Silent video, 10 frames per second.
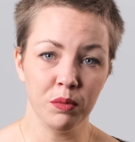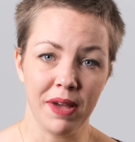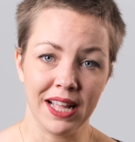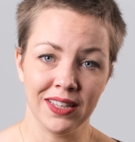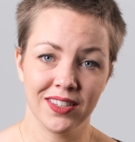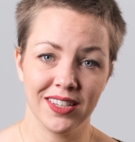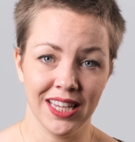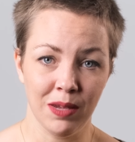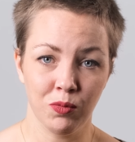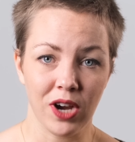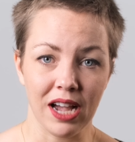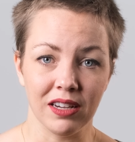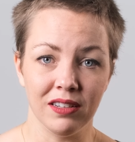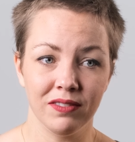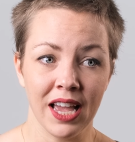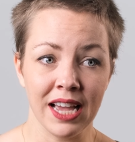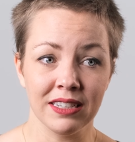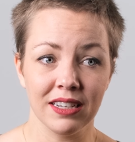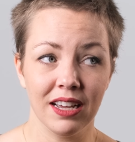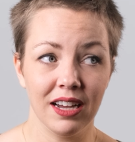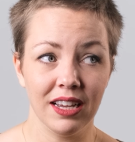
meds to keep track of. And